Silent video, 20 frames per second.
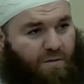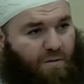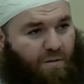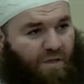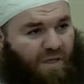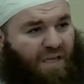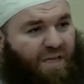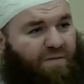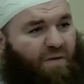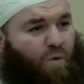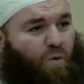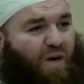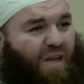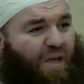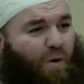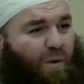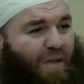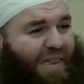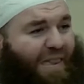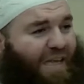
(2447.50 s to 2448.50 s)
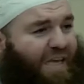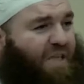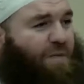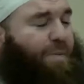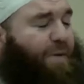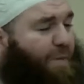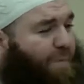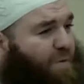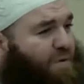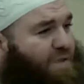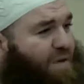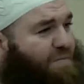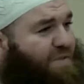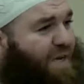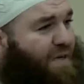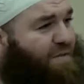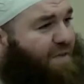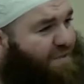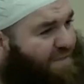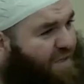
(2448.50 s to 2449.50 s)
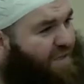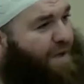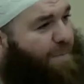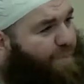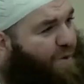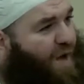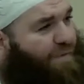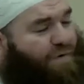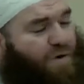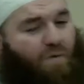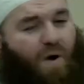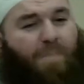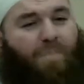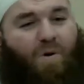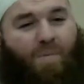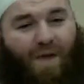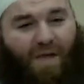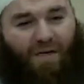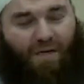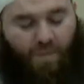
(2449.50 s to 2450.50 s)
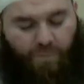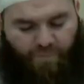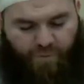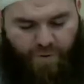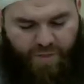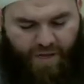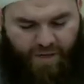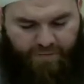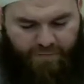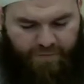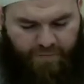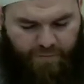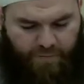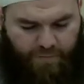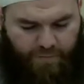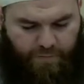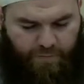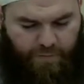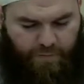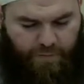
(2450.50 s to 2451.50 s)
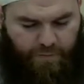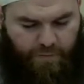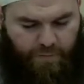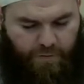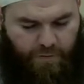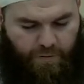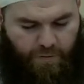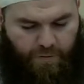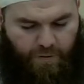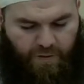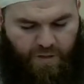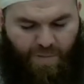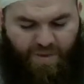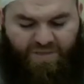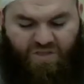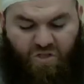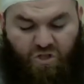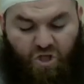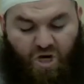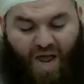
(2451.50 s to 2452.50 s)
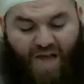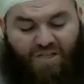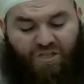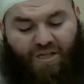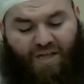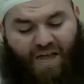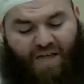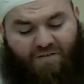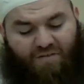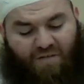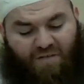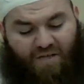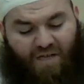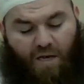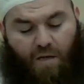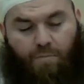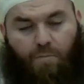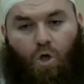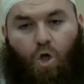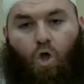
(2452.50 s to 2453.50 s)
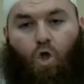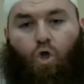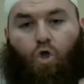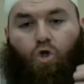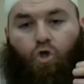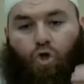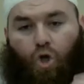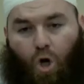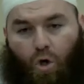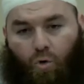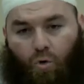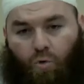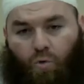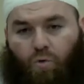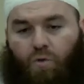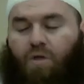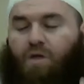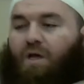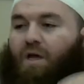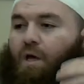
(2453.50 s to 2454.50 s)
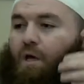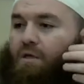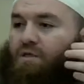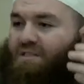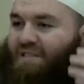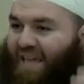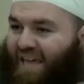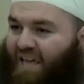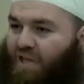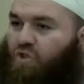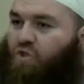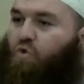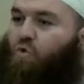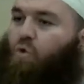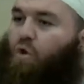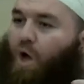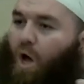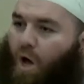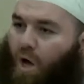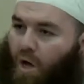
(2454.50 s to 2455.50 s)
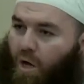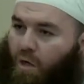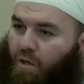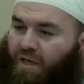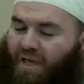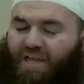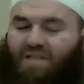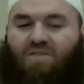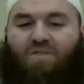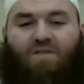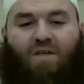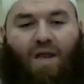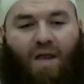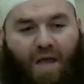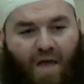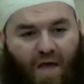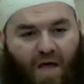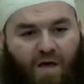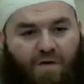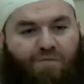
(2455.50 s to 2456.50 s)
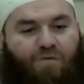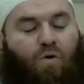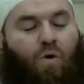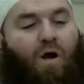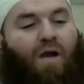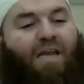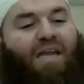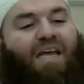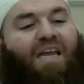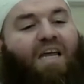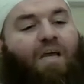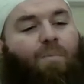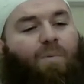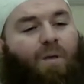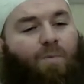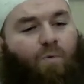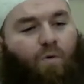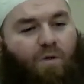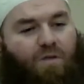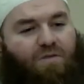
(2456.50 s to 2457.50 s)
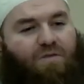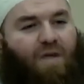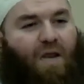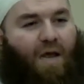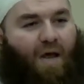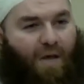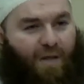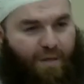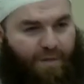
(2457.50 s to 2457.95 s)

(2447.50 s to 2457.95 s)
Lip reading: Even when he would lead people sometimes, until the Prophet reprimanded him for that. The messenger actually had to tell him, don't take too long in salah if you are leading people in salah.